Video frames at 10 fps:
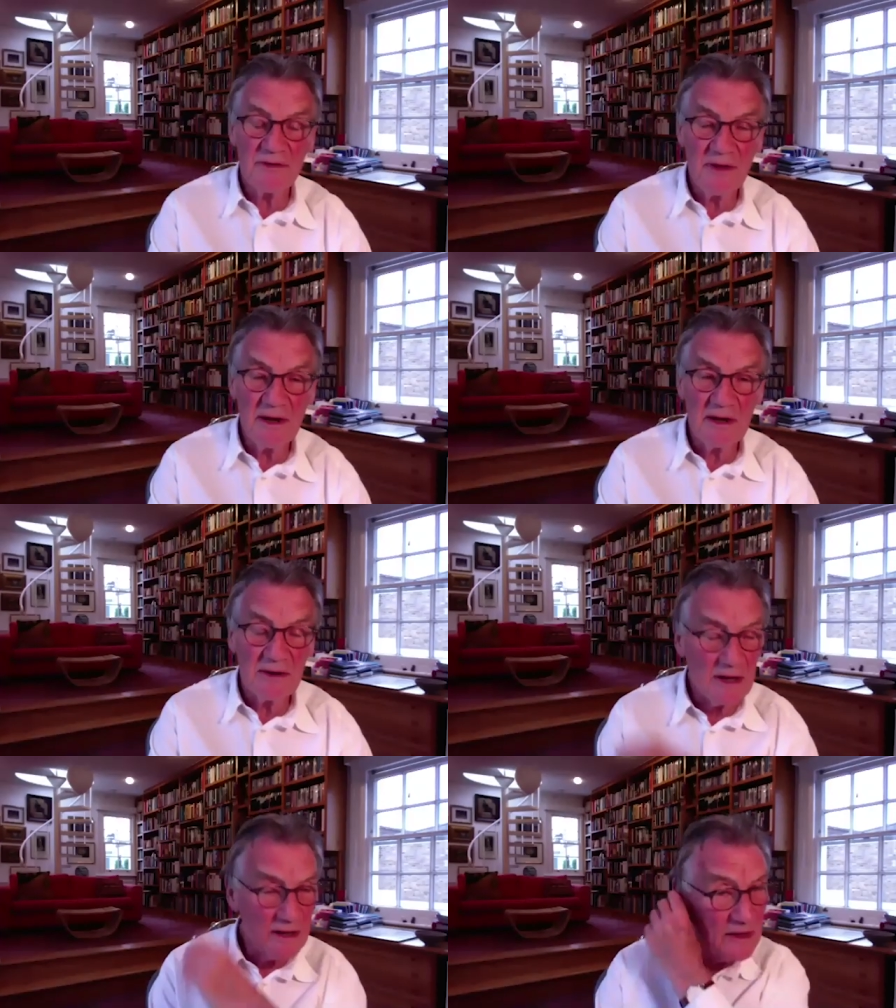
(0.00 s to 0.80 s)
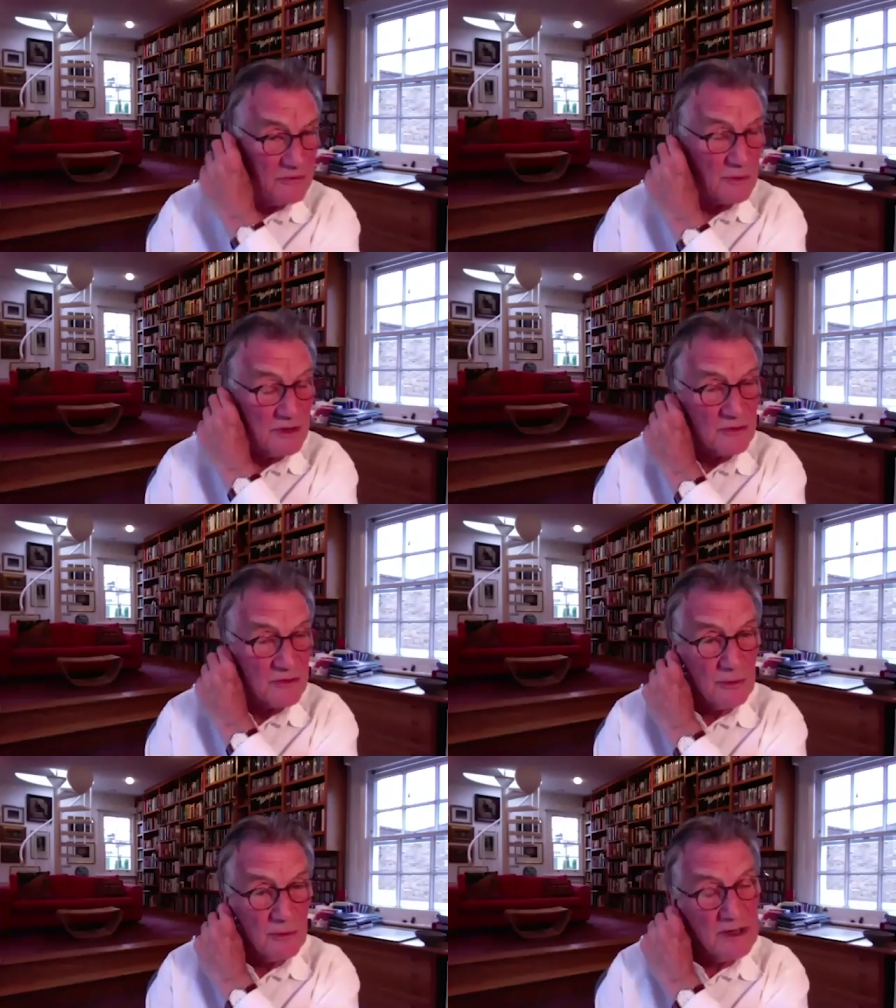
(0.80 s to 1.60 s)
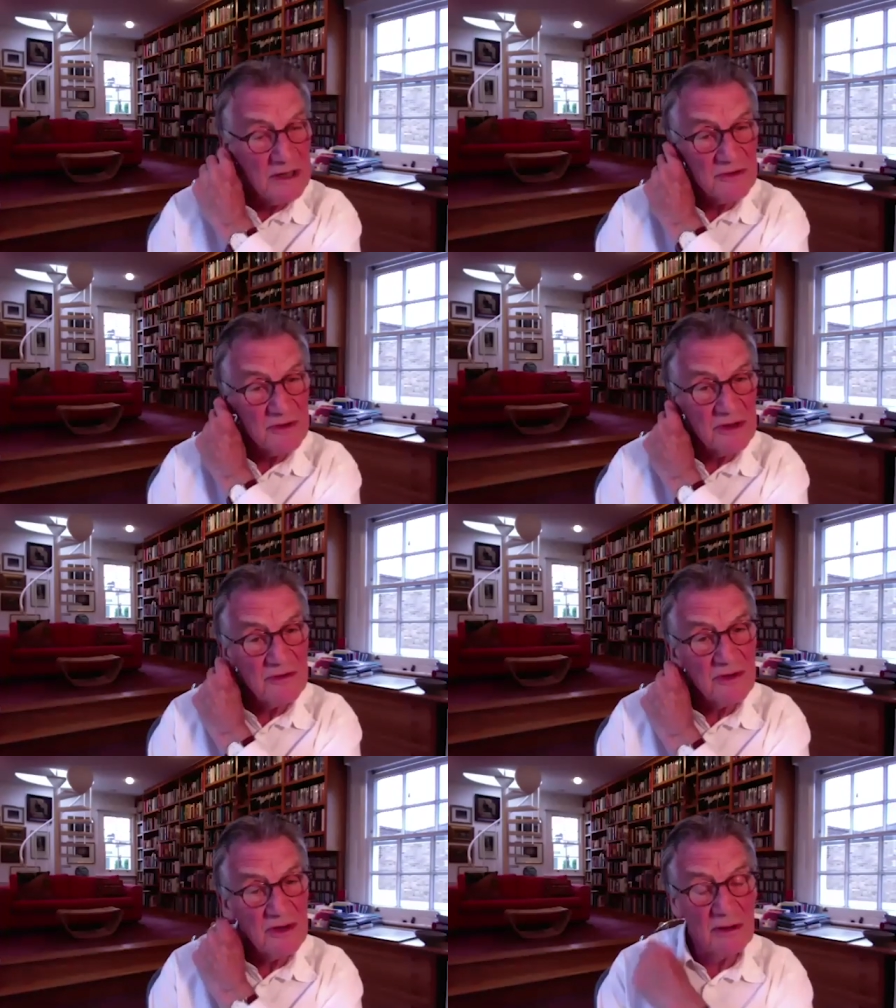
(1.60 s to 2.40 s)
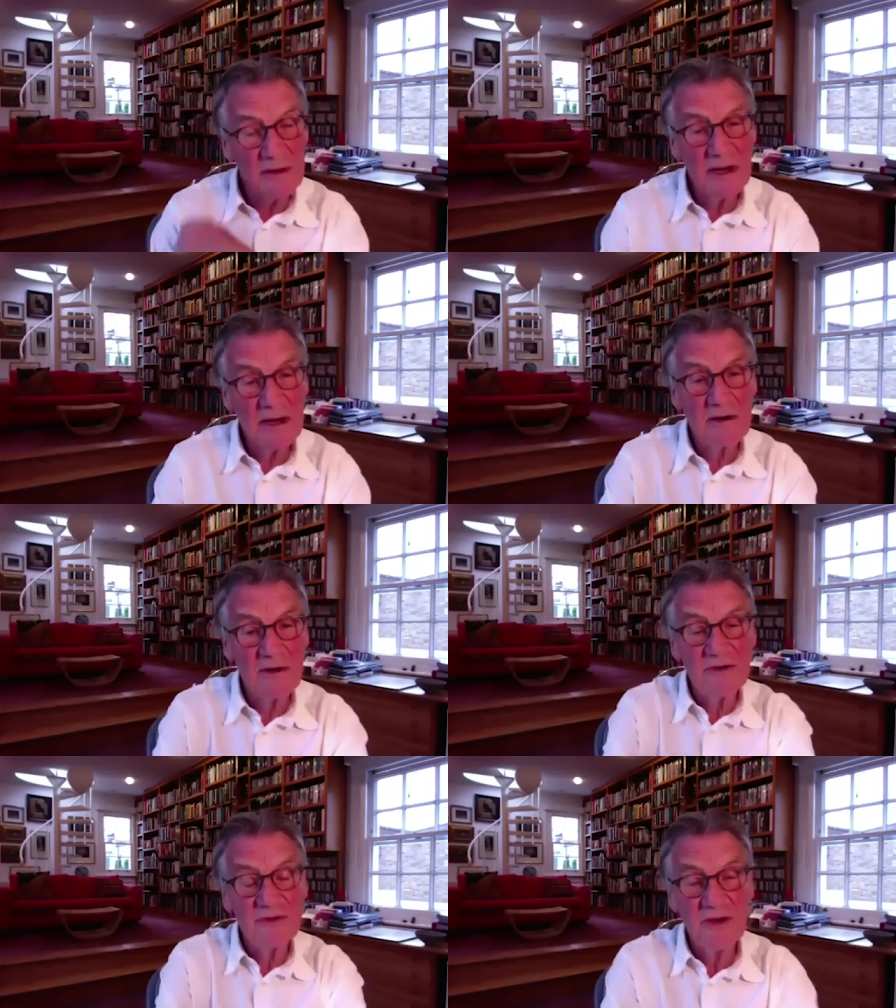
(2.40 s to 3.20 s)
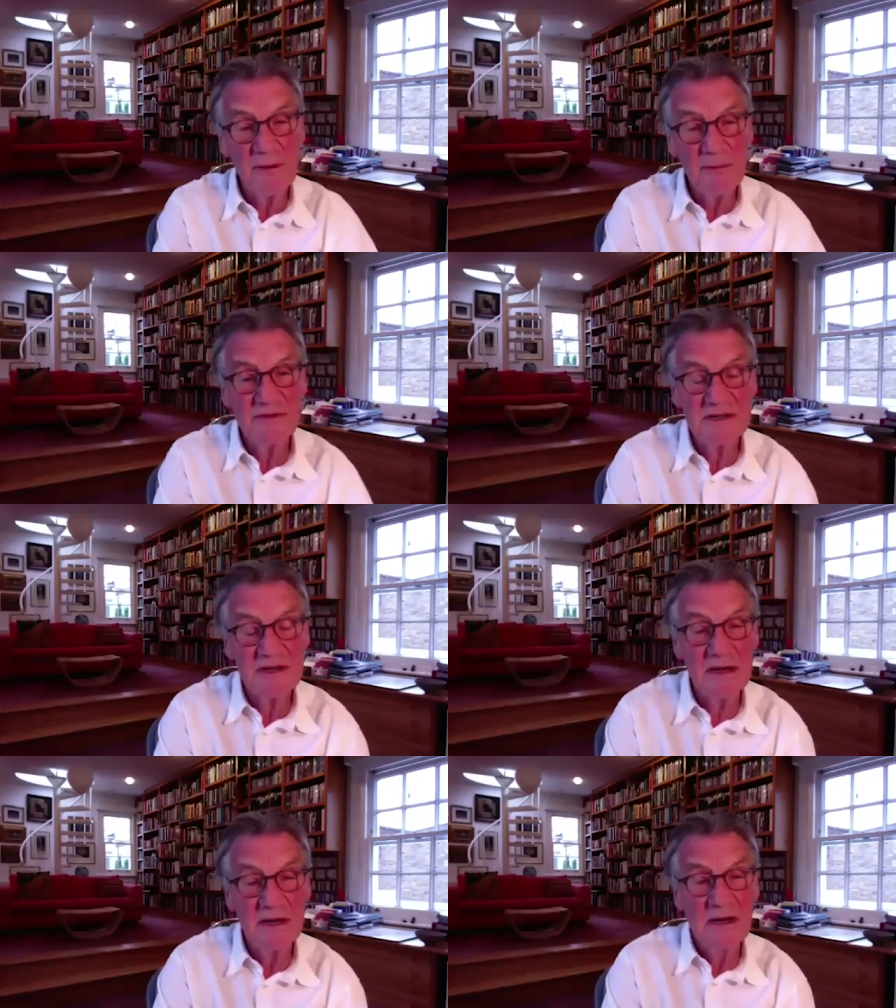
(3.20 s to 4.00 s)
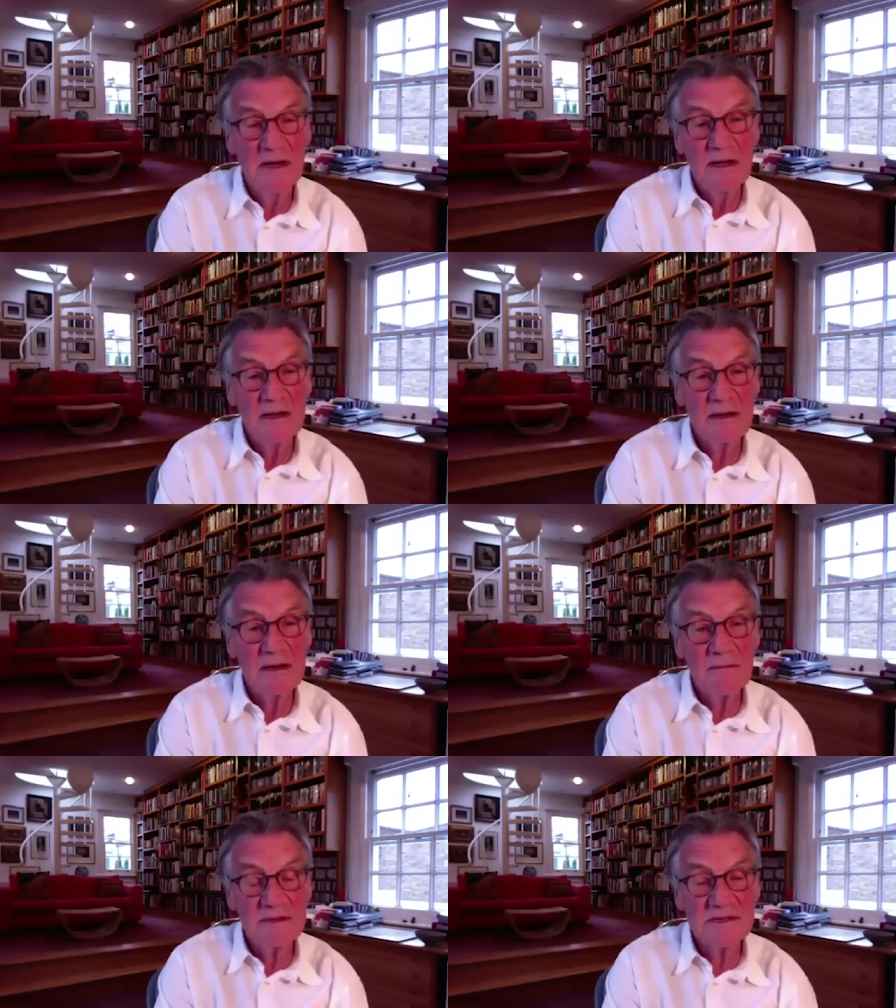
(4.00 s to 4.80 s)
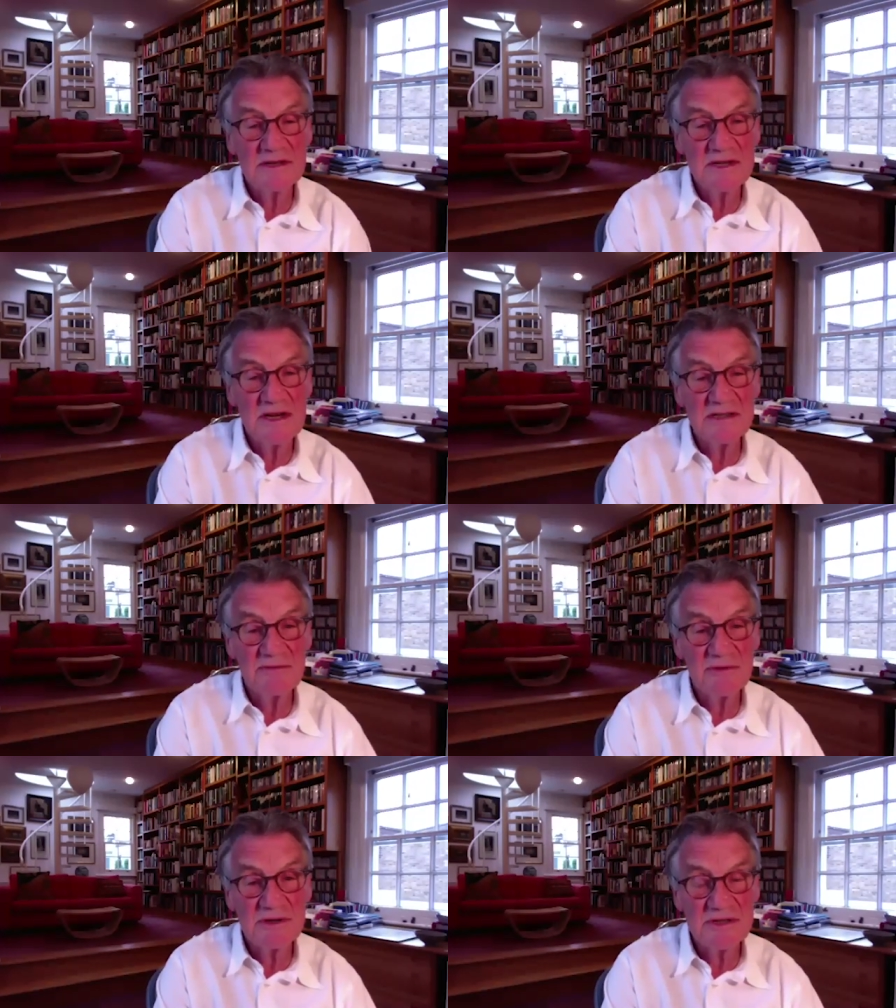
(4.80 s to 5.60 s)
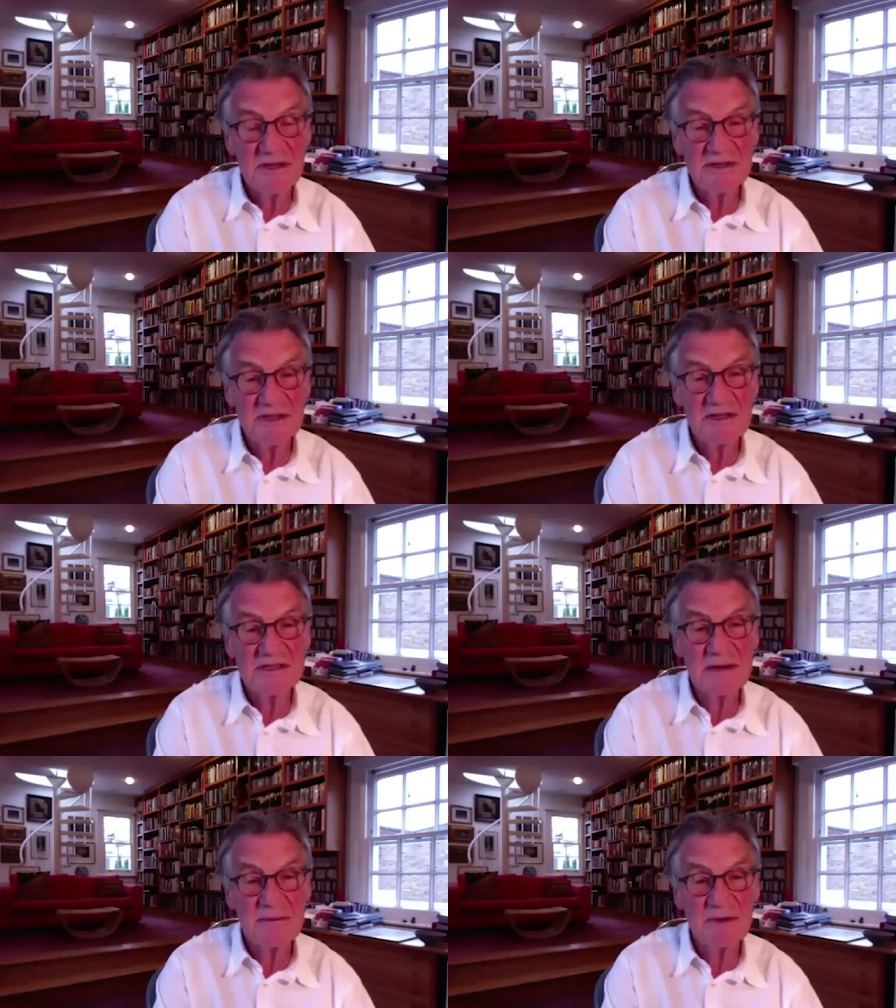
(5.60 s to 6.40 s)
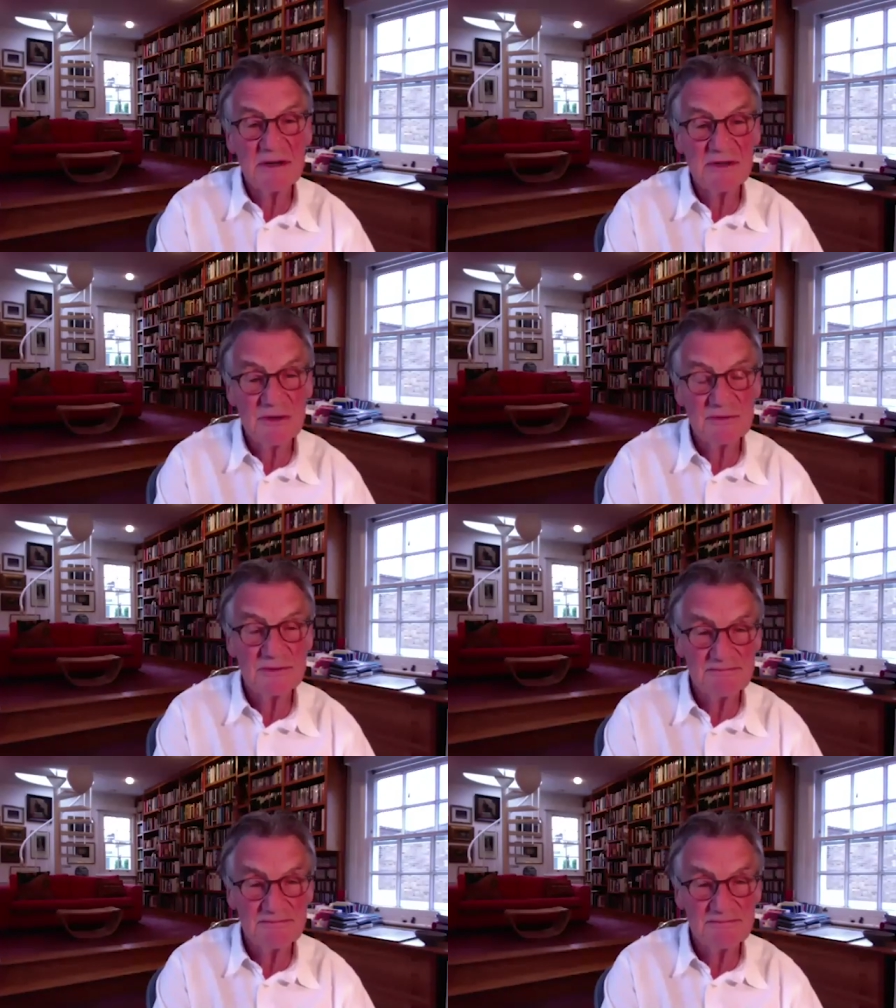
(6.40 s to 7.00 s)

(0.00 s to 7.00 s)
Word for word: I think it, that, that's what it's called, yes. And there's the ARSC, which is the um, Association for Research into Stammering Children.